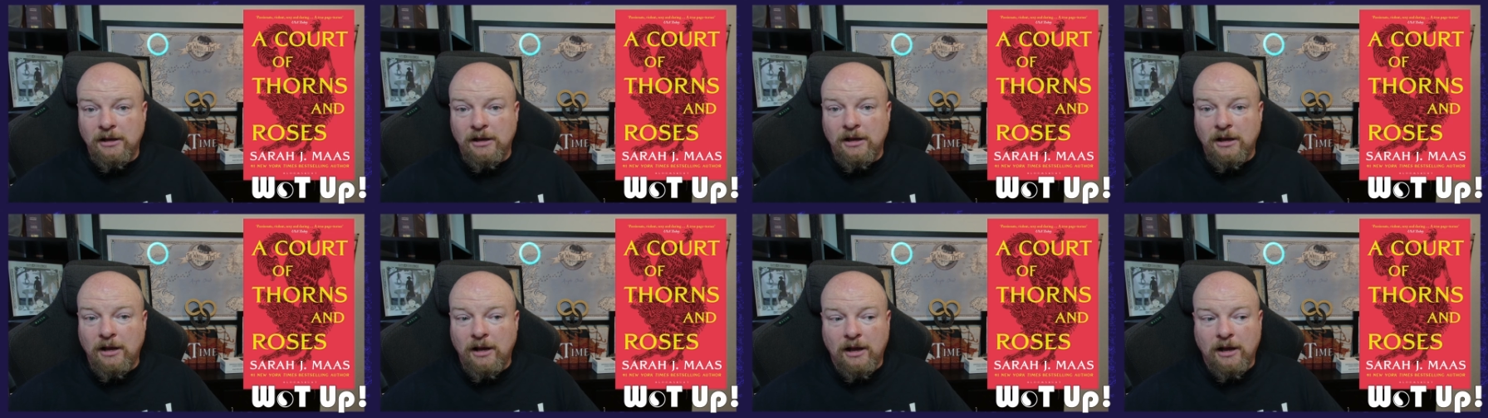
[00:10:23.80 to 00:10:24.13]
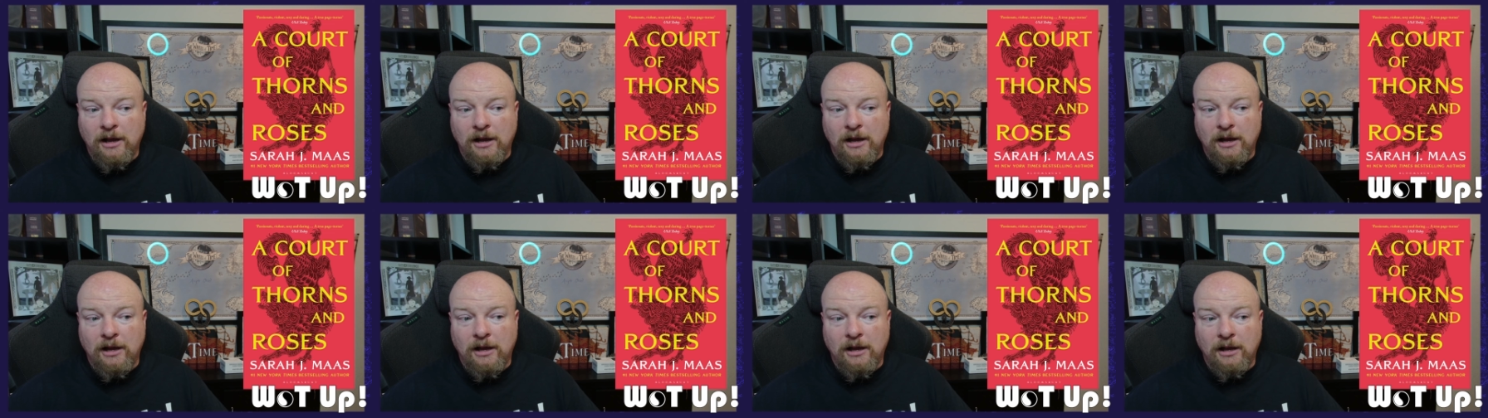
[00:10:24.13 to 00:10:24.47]

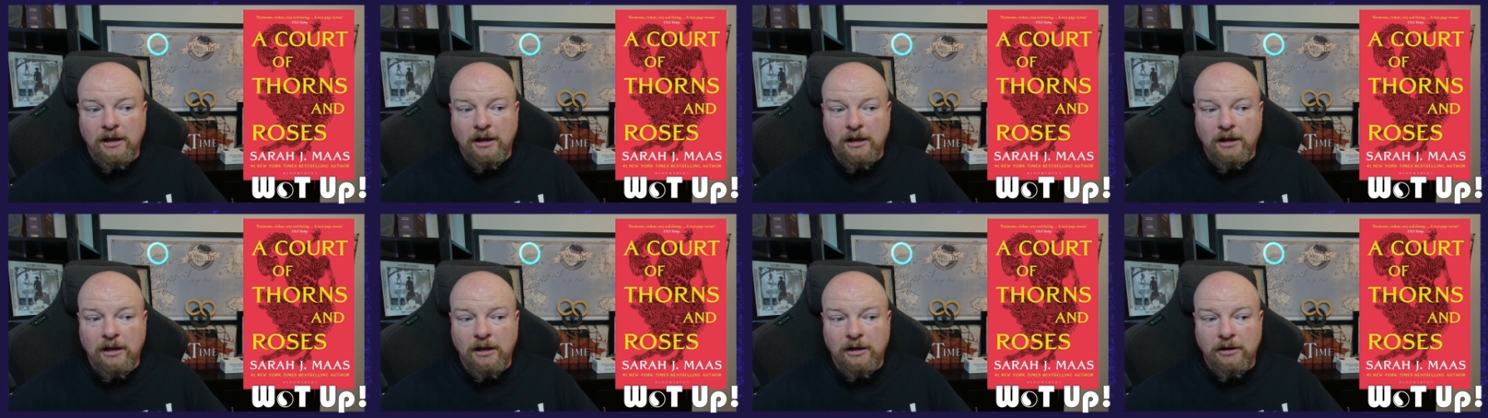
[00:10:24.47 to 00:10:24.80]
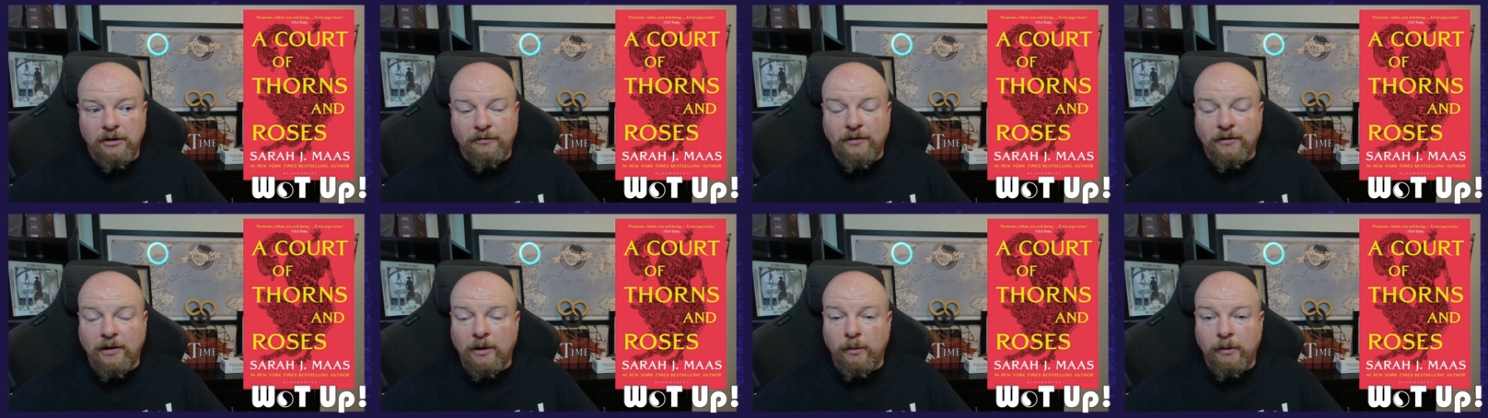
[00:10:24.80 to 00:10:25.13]
Uh, you're
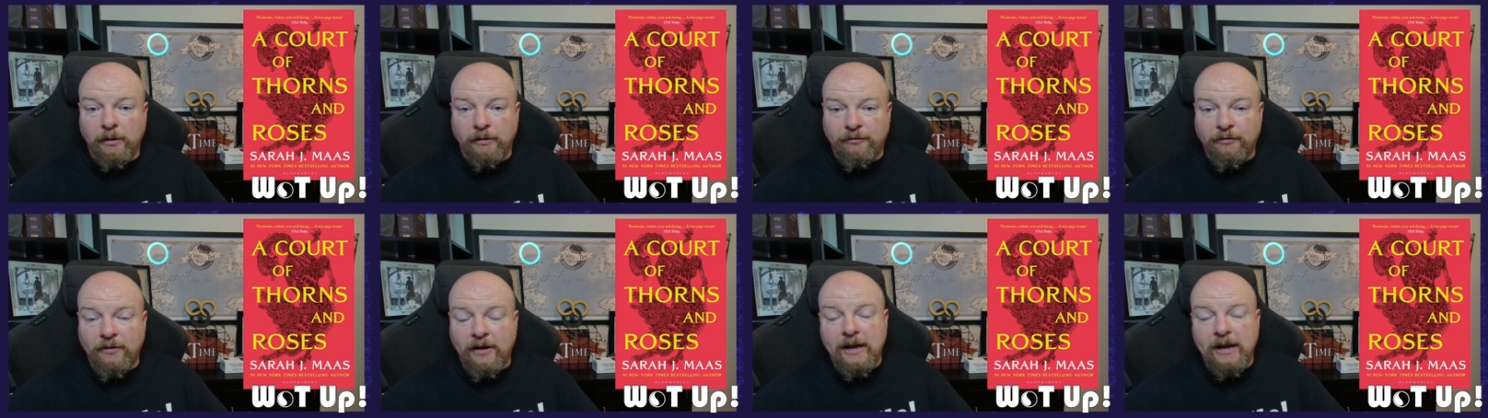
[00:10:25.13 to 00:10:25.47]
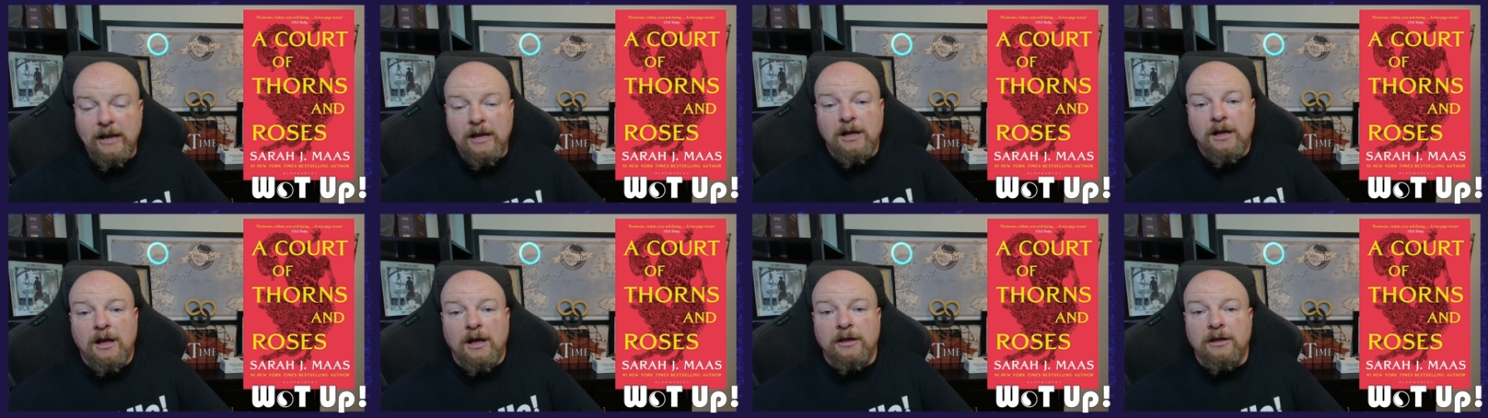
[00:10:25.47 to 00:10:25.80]
following
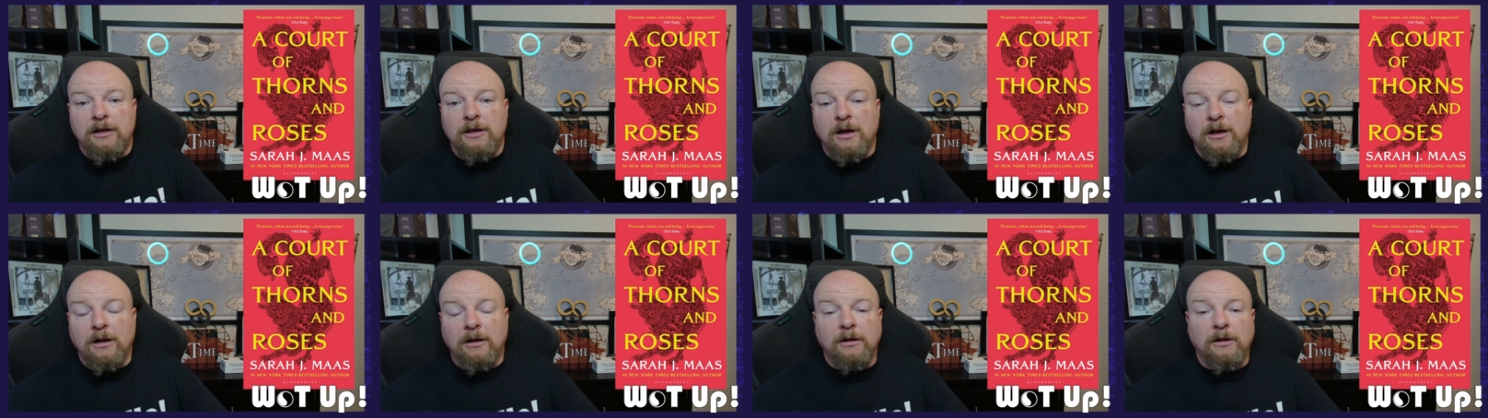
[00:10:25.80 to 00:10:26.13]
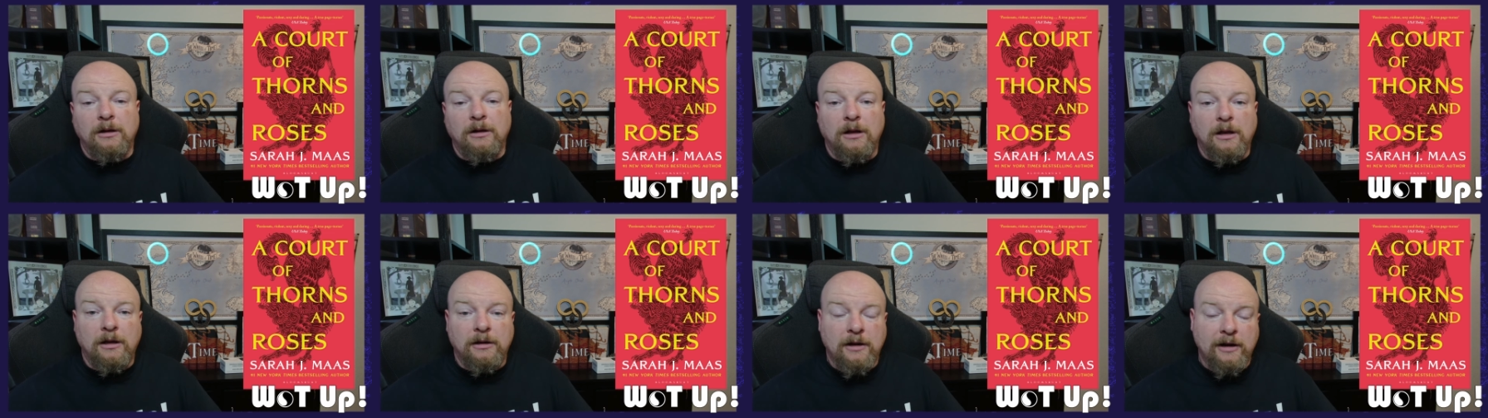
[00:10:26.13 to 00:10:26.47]
Freya, a young
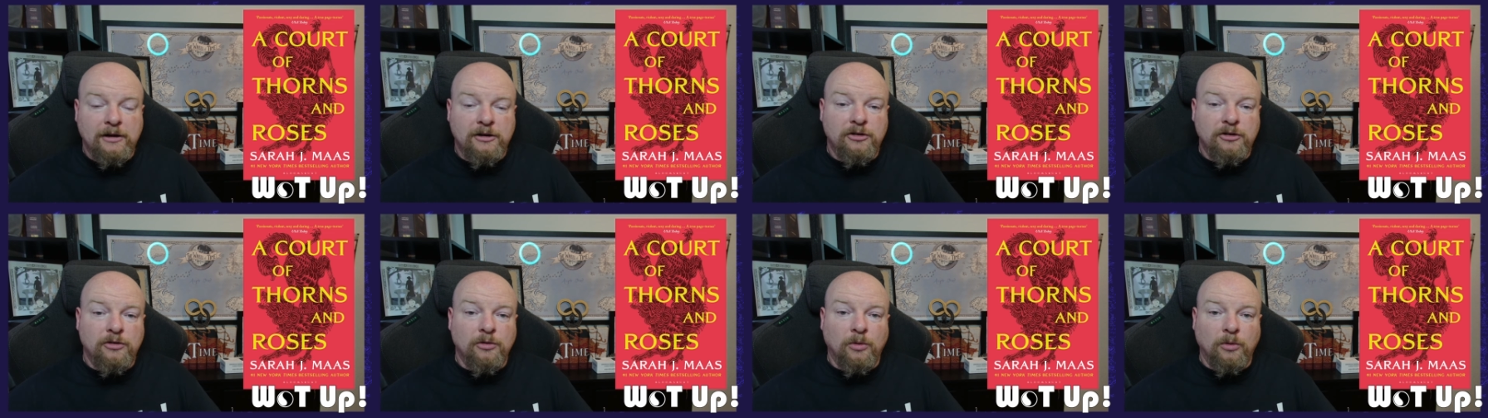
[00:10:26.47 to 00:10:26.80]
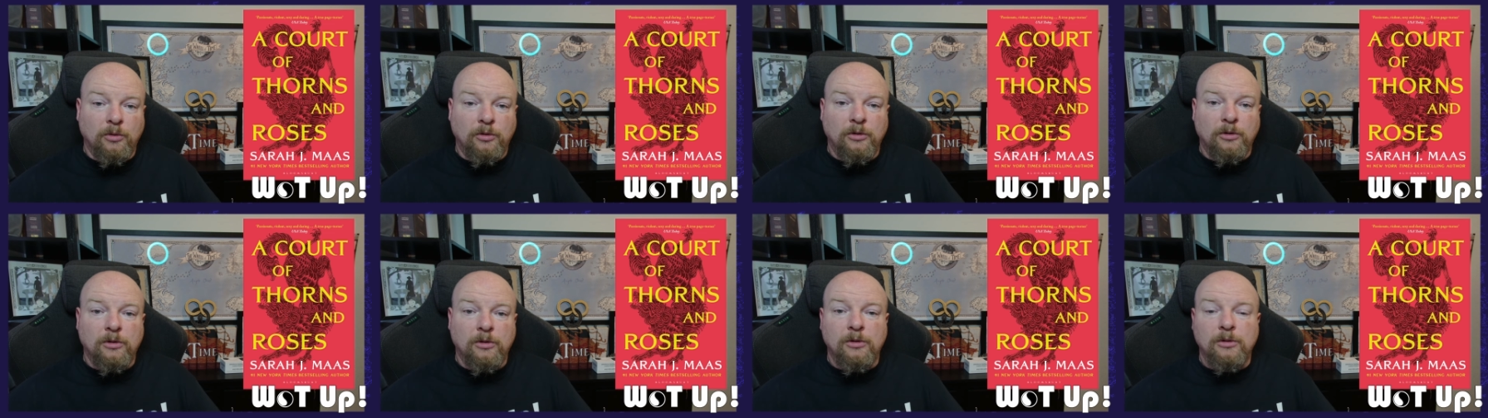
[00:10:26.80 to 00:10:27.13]
nineteen-year-old
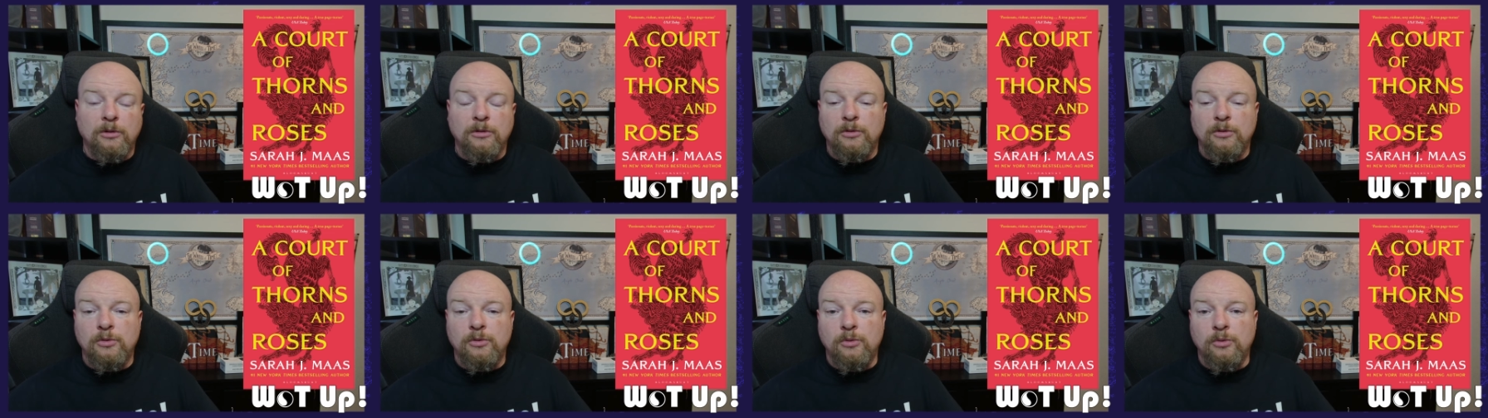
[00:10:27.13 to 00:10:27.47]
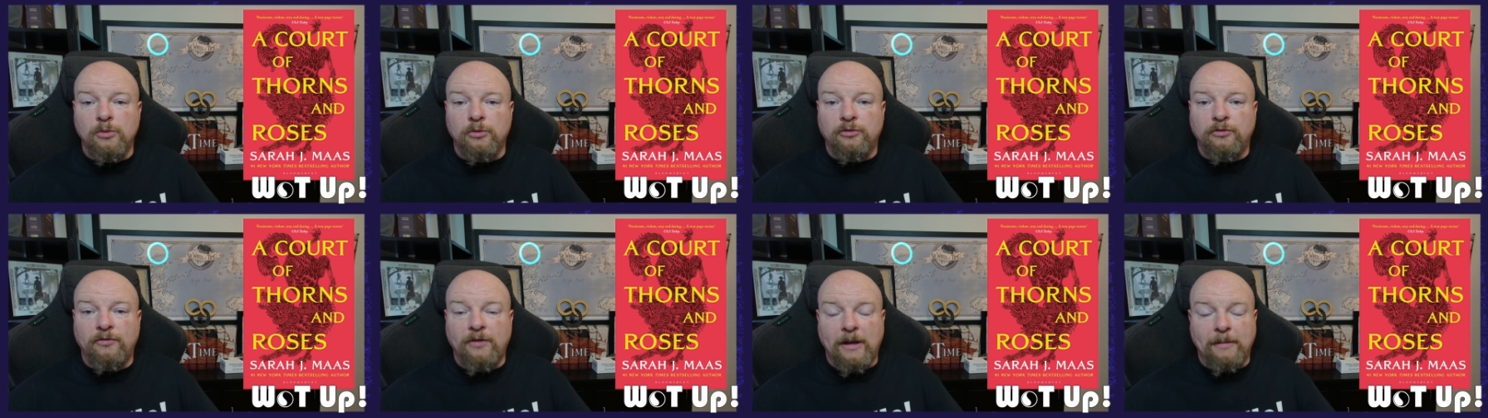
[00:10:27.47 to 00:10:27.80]
girl
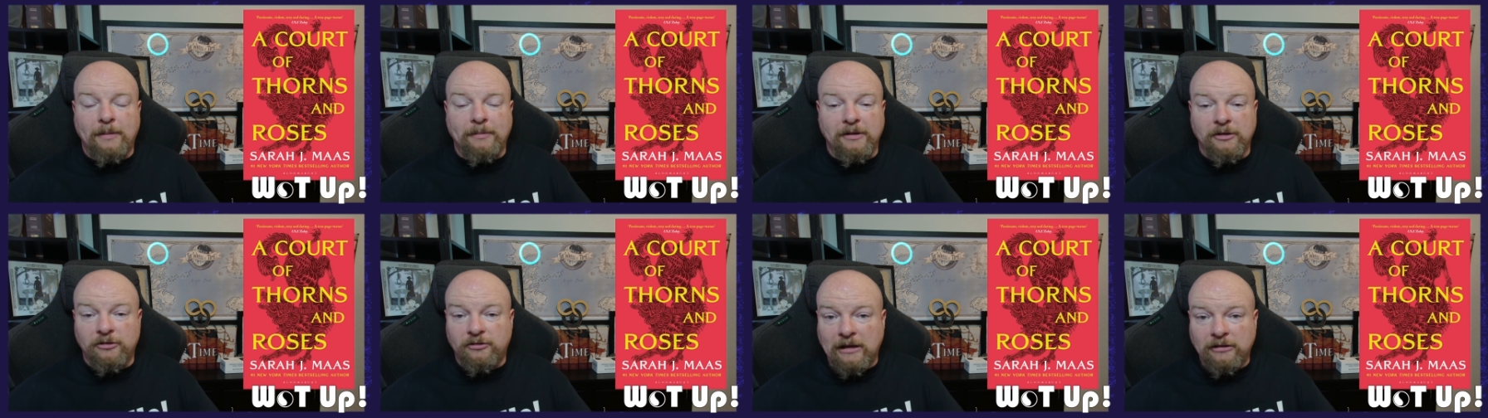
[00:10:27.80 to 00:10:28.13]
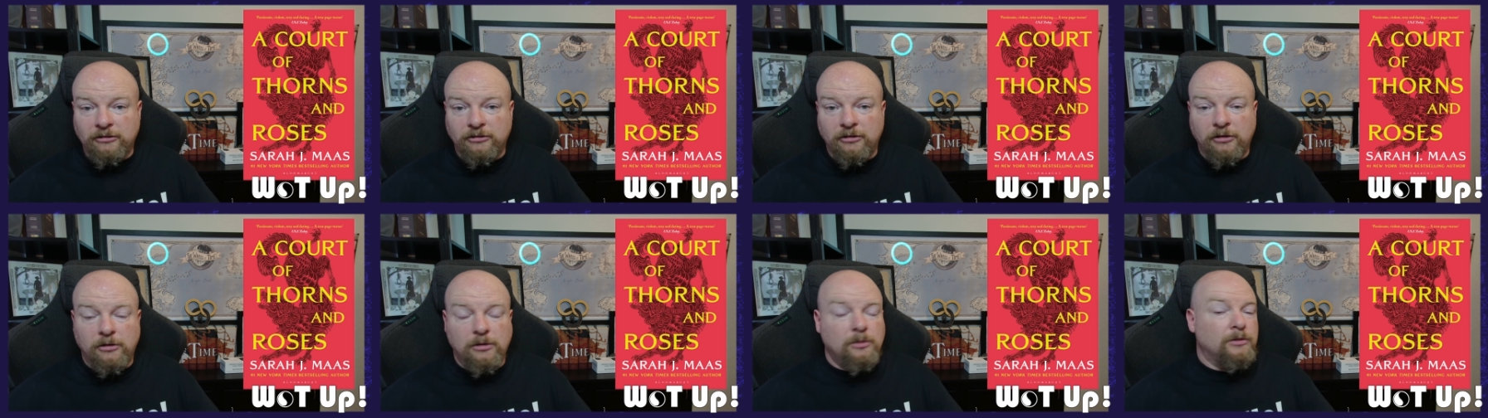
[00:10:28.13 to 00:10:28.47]
whose family is
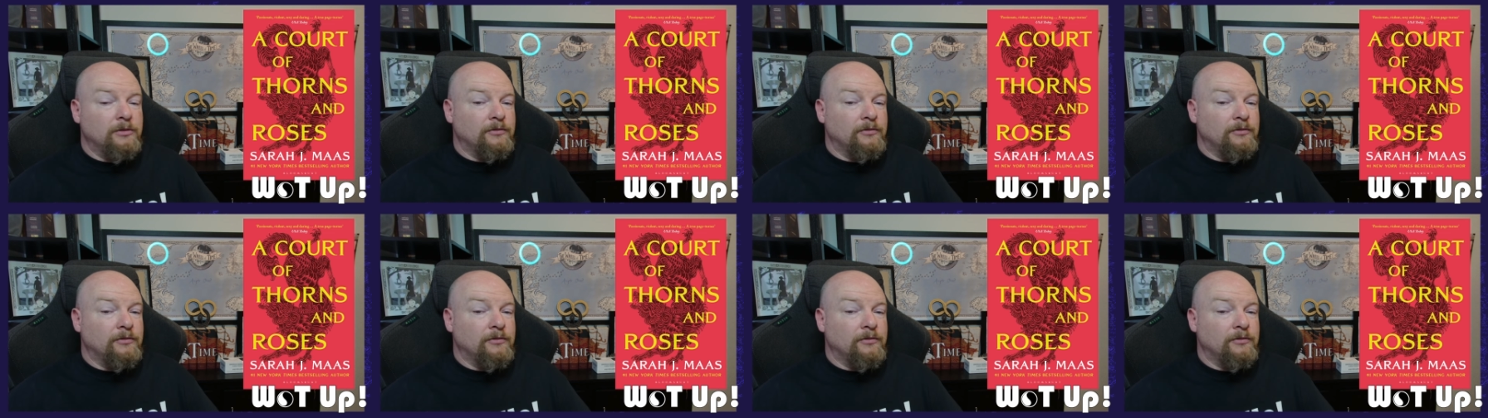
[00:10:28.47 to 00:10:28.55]
destitute.